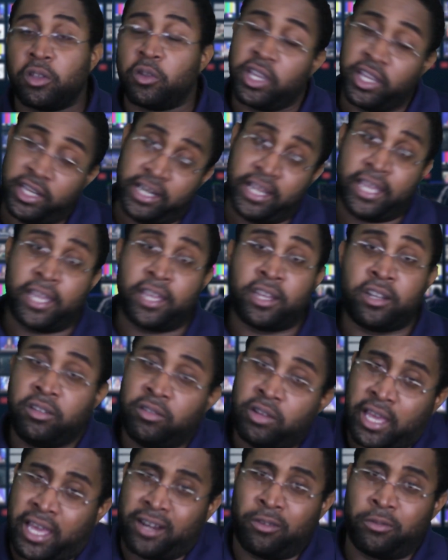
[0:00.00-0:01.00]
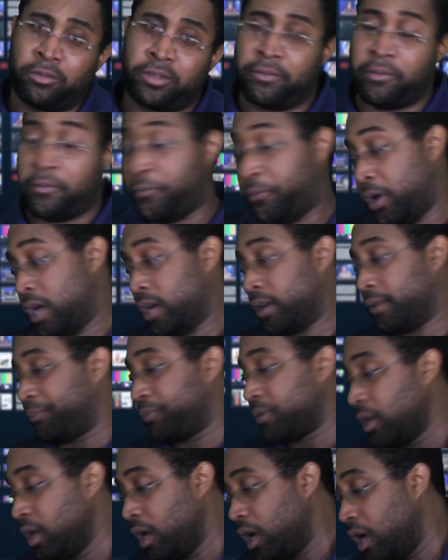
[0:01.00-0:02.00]
in the end, I don't give a fuck.
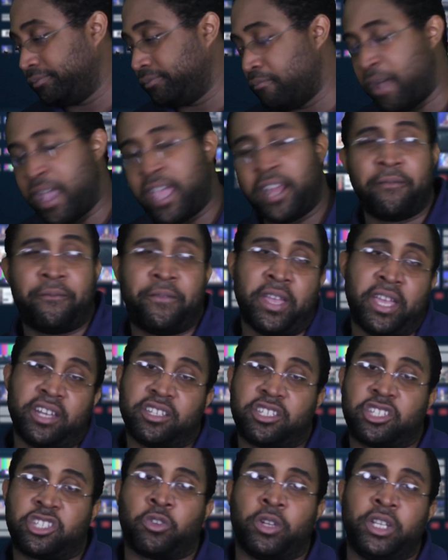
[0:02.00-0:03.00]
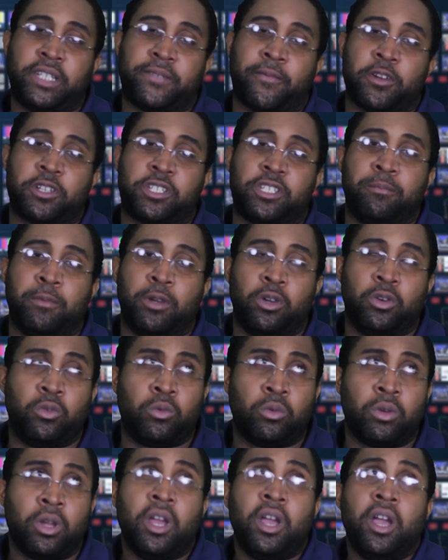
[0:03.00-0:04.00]
Main event, Streets versus Moon.
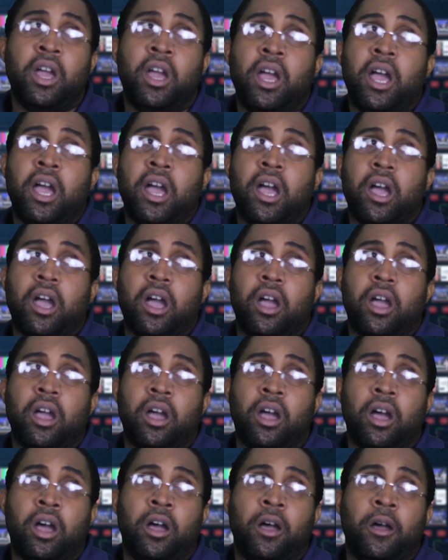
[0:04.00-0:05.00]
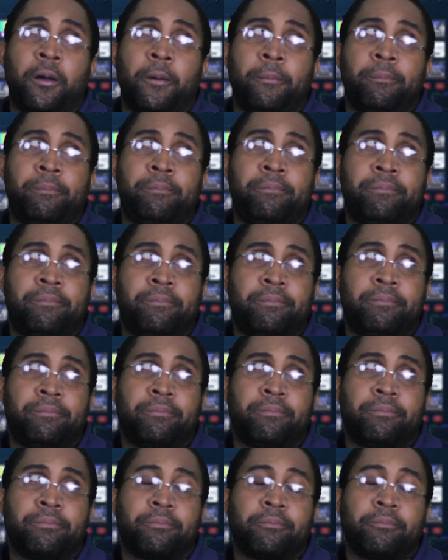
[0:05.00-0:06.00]
And
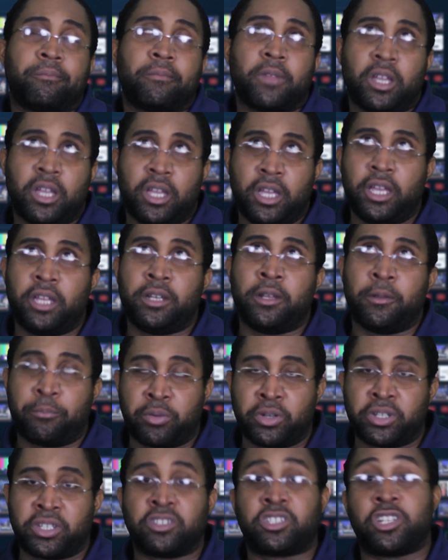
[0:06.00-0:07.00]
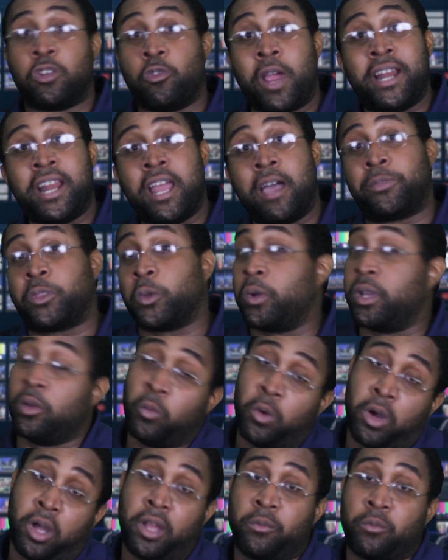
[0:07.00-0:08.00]
they're produced. So right now I'm
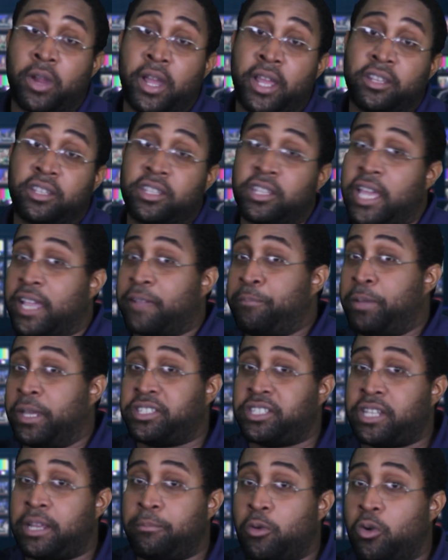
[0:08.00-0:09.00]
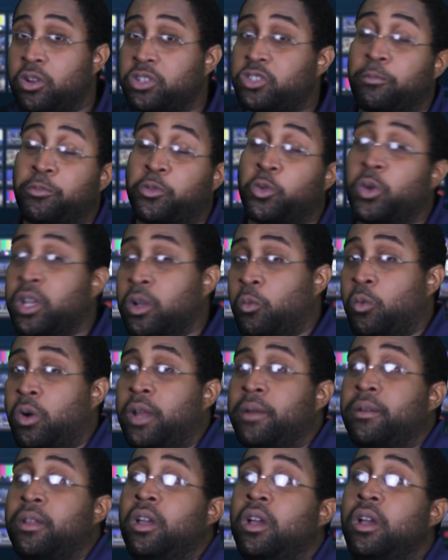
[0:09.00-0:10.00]
3-1, right? Cause I picked Jay Moore. So I'm
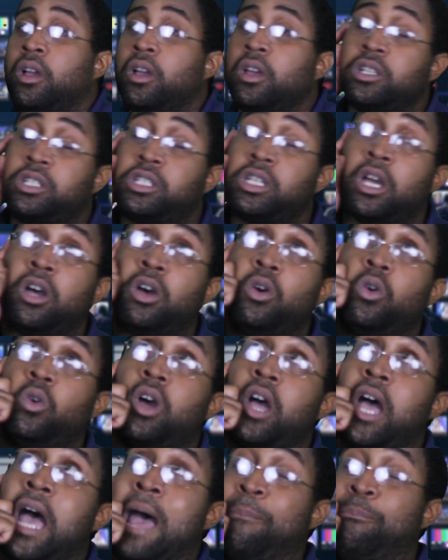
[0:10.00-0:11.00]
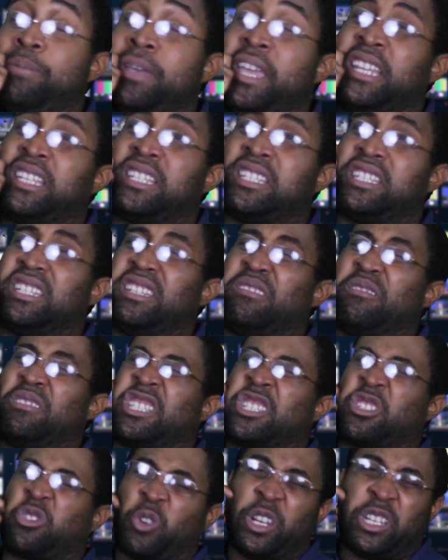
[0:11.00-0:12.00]
3-1. So I picked
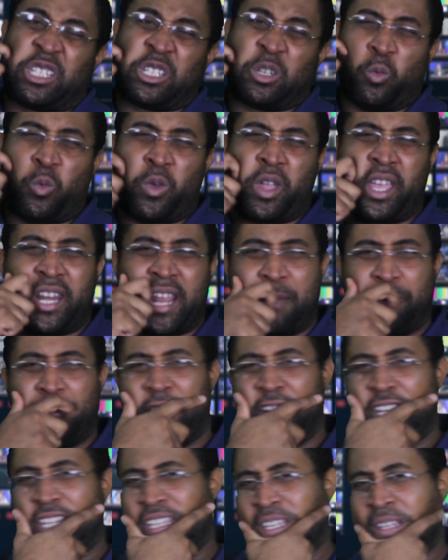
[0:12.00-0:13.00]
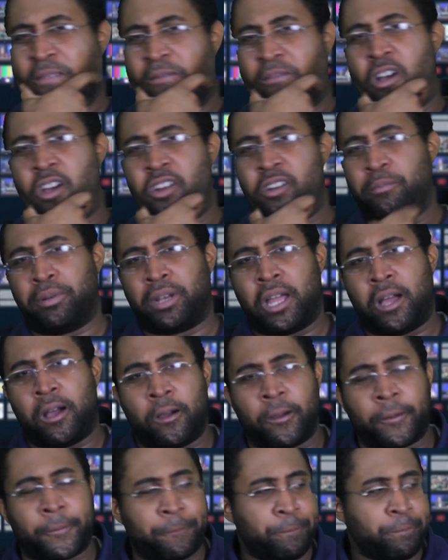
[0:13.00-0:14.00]
Streets to win, I believe, on the
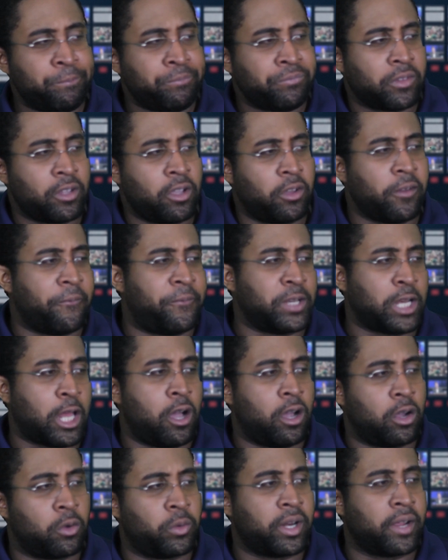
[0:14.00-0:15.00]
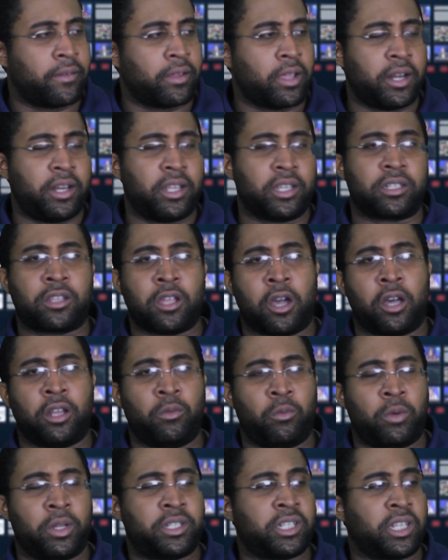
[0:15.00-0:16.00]
blog. On the vlog, whatever y'all niggas call
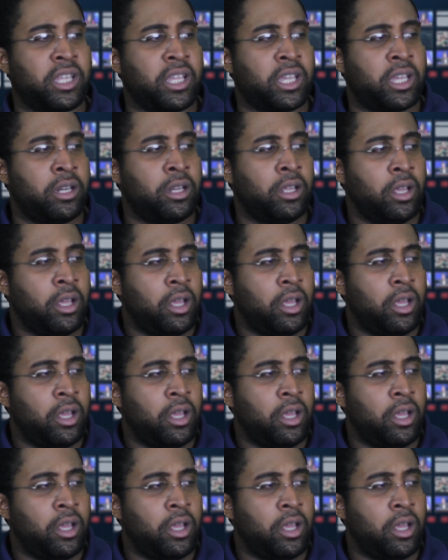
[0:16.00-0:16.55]
it once again.